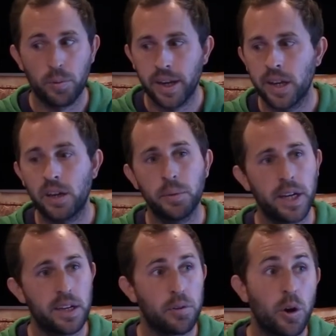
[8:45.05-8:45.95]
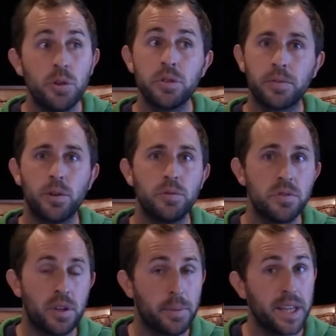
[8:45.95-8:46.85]
Right now we have hundreds of
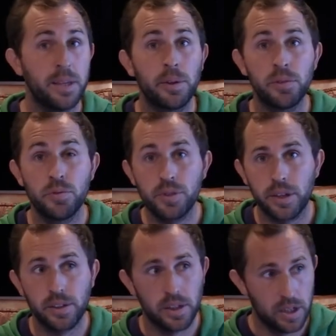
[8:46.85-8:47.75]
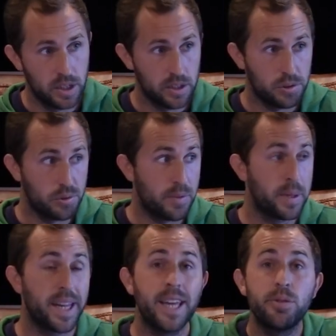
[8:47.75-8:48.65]
coaches on my email newsletter who have
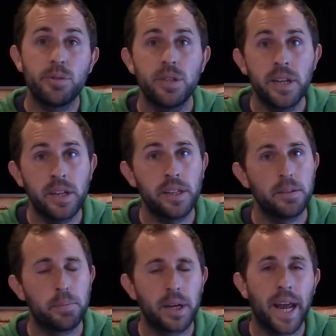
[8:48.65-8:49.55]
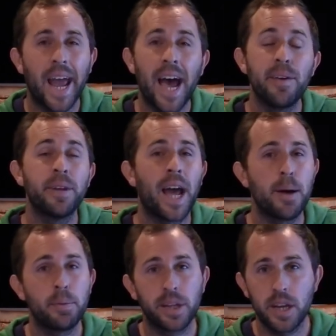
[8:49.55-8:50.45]
been interested in it, but I have an
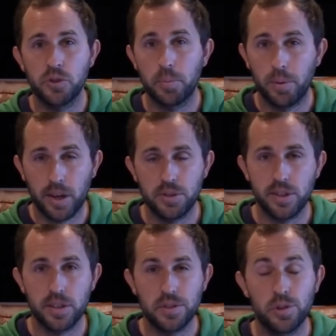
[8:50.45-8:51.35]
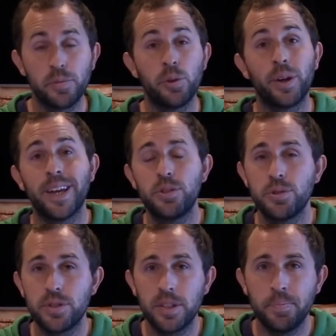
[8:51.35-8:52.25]
application process. So if you're
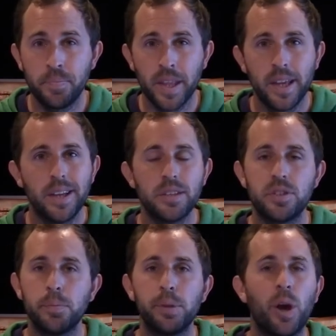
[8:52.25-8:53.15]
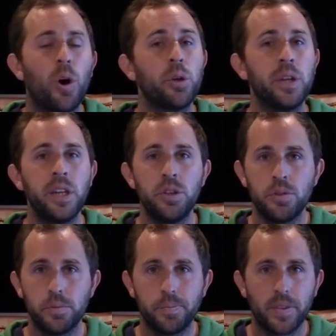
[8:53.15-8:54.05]
interested, simply all you need to
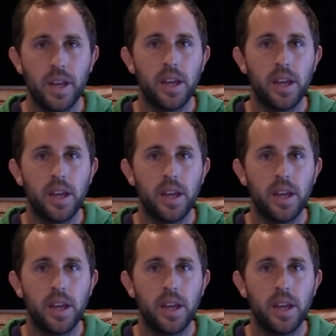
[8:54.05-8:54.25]
do